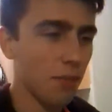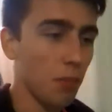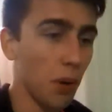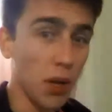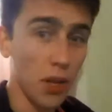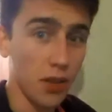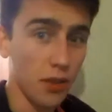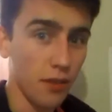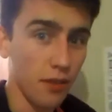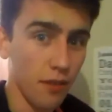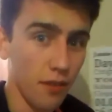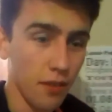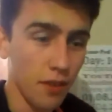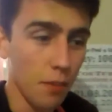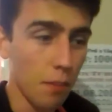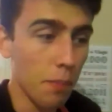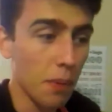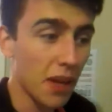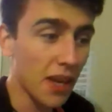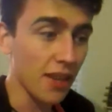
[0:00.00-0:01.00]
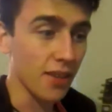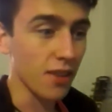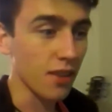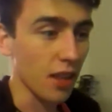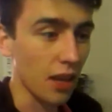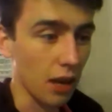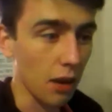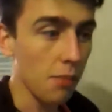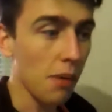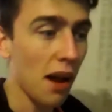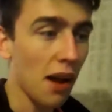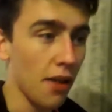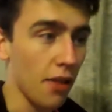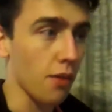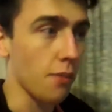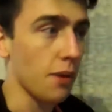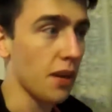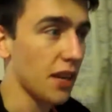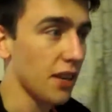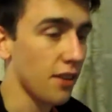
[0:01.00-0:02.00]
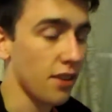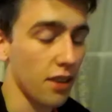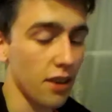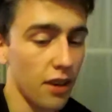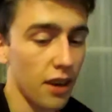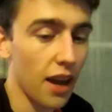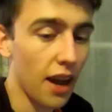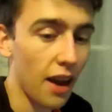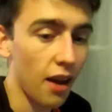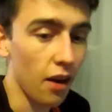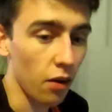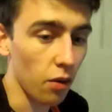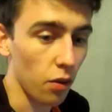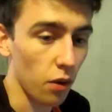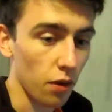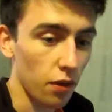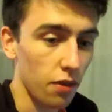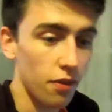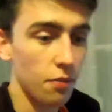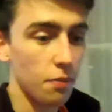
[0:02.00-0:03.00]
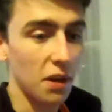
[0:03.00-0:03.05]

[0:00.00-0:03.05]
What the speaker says: But the biggest thing about them is that now,